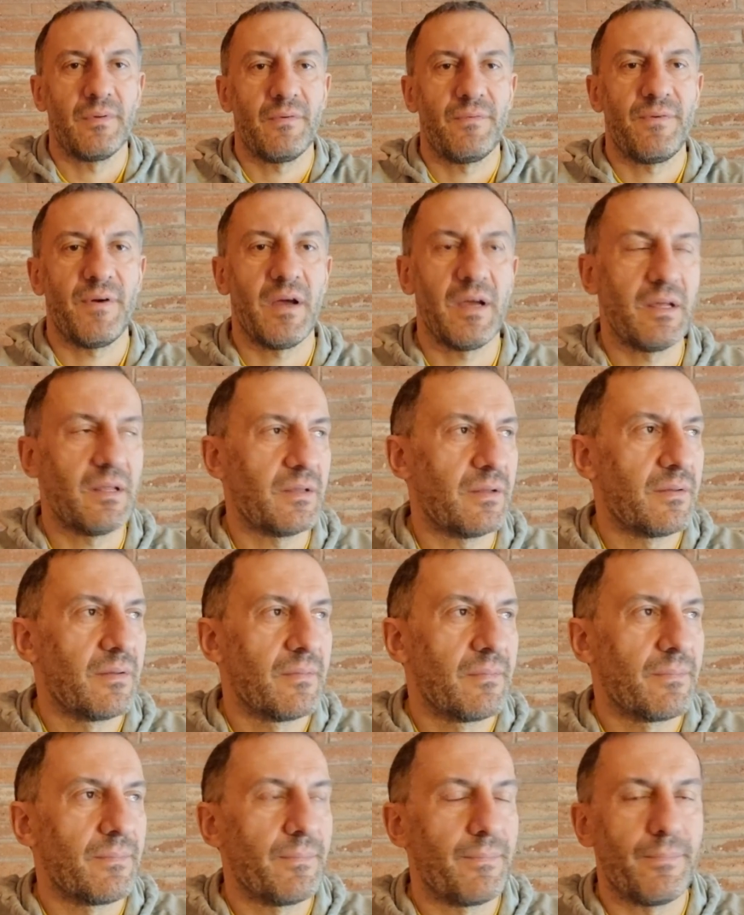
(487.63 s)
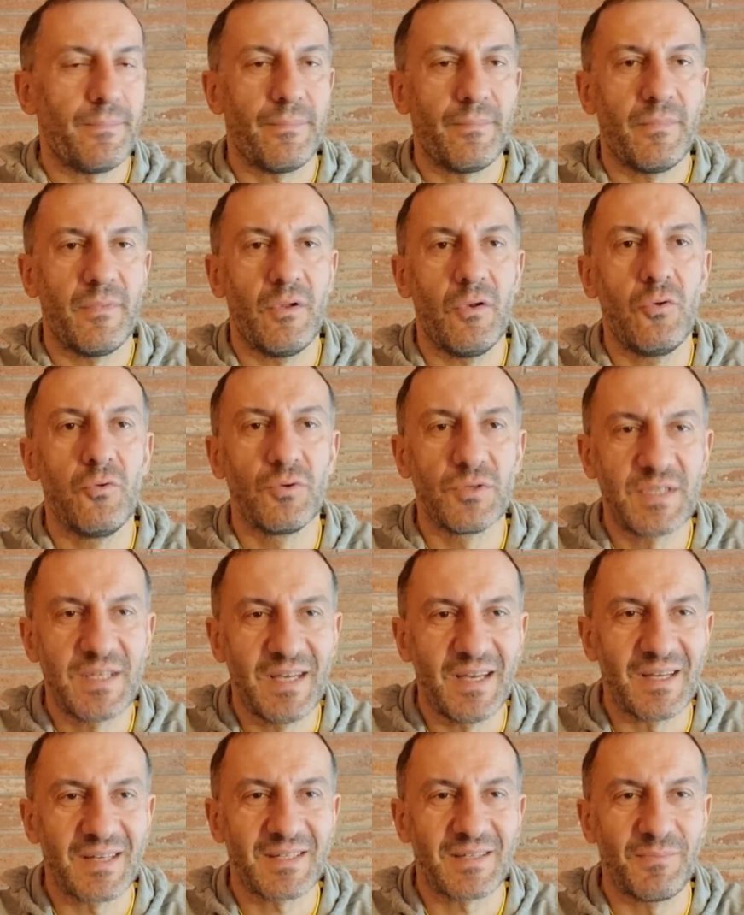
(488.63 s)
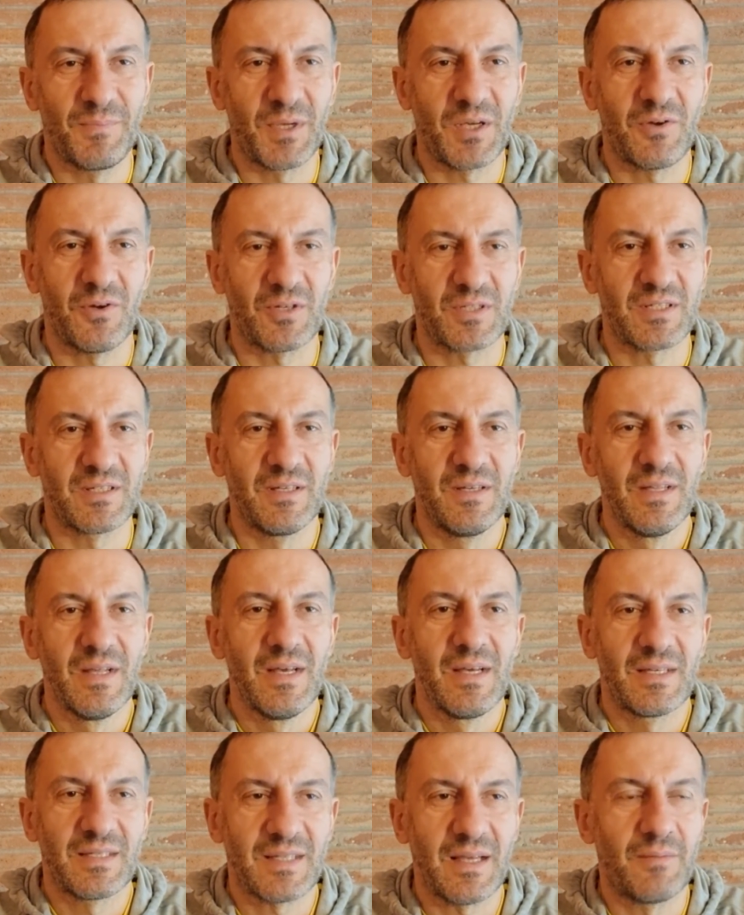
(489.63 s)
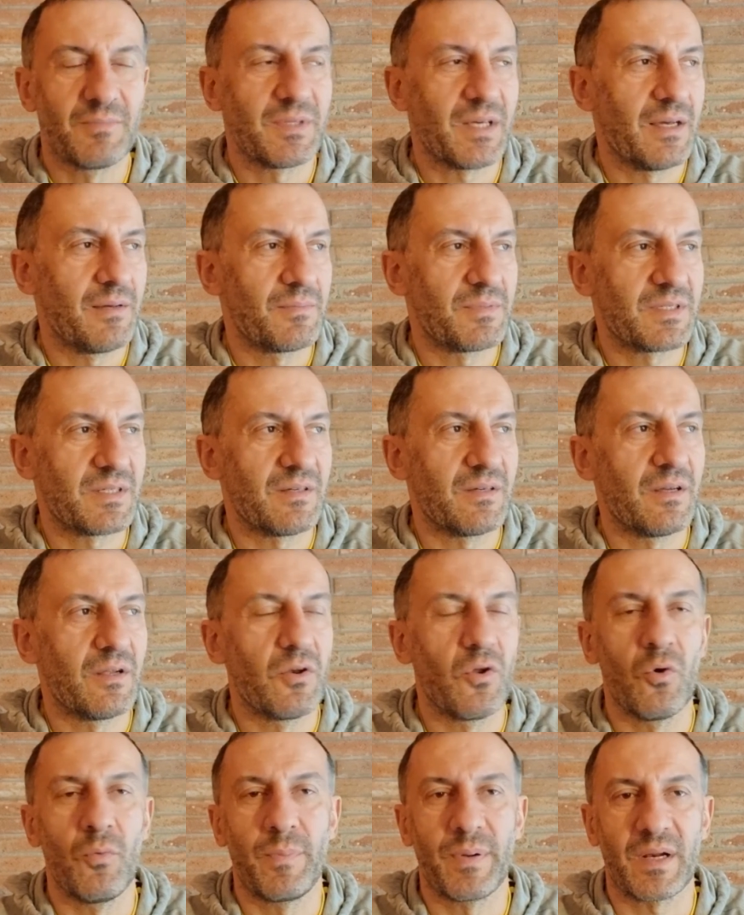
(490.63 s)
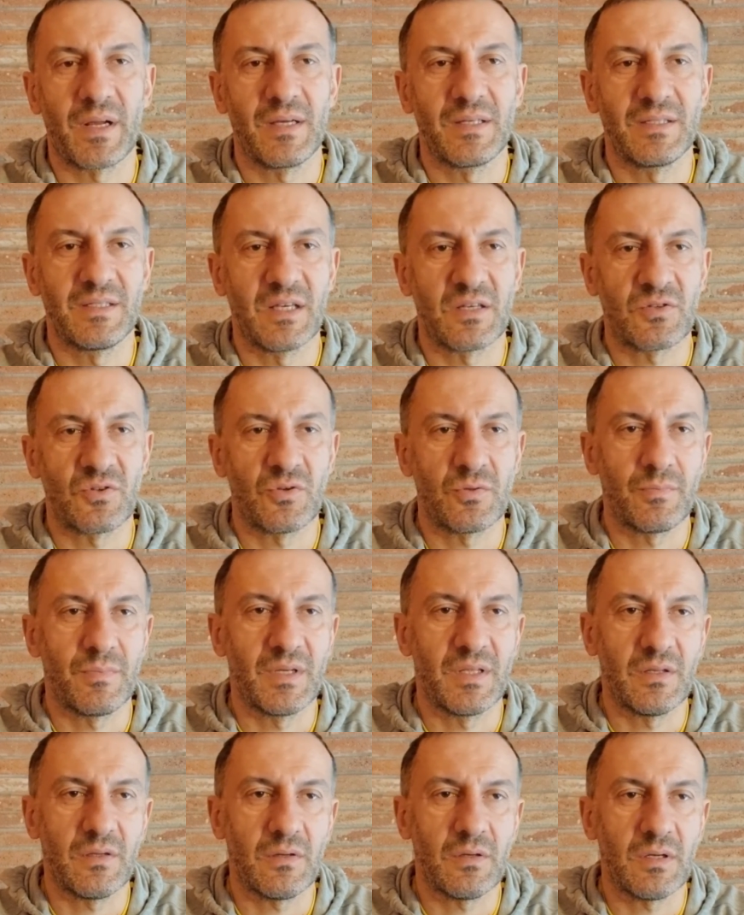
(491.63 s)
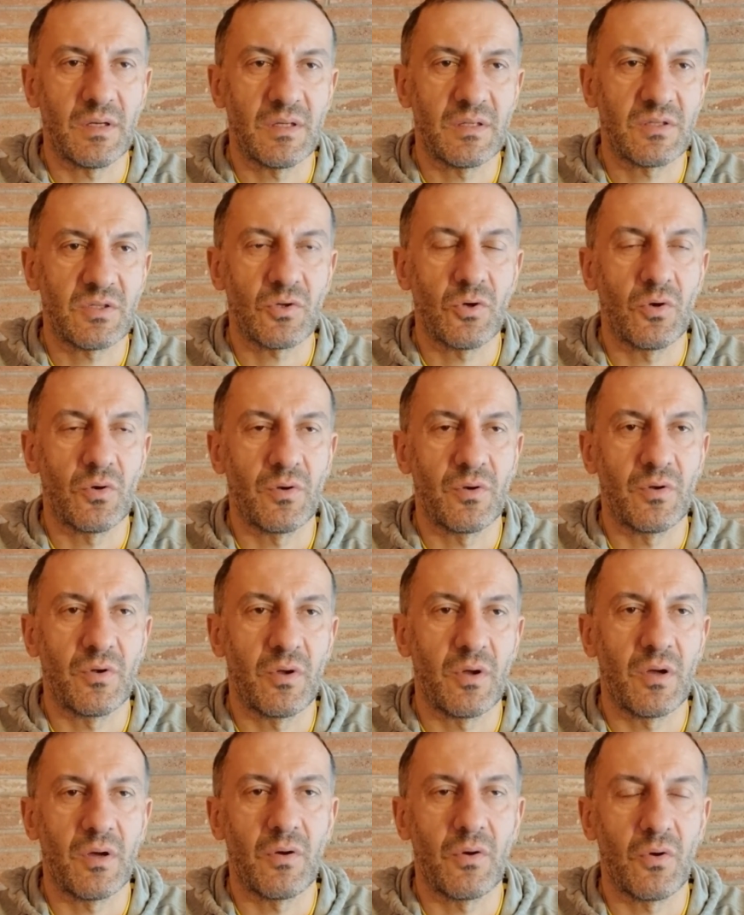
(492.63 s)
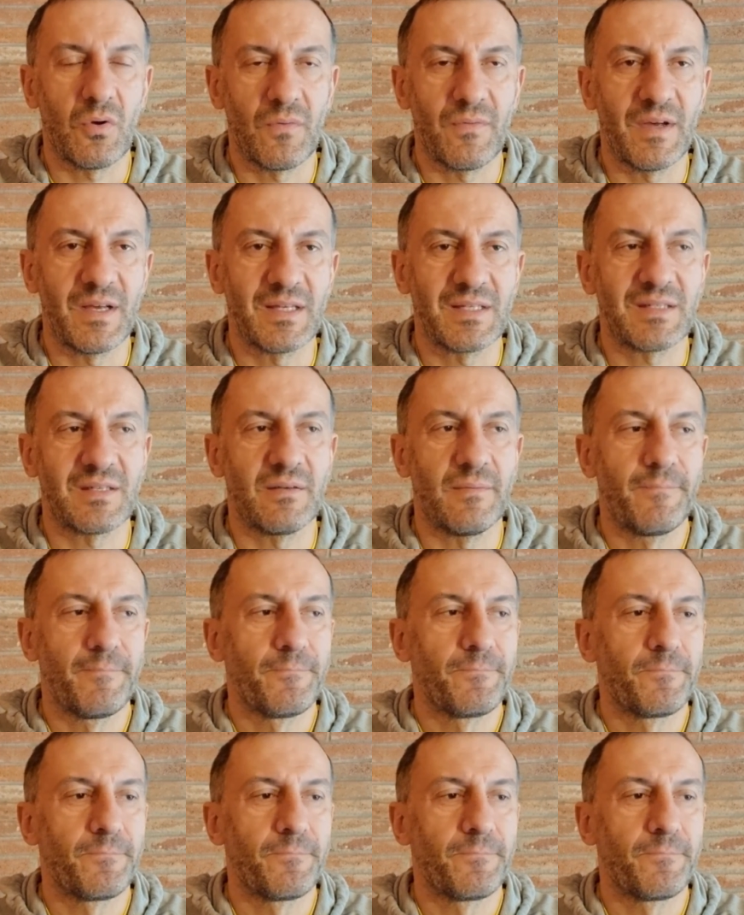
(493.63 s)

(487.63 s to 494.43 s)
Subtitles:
find losers, because sometimes low price doesn't mean it's always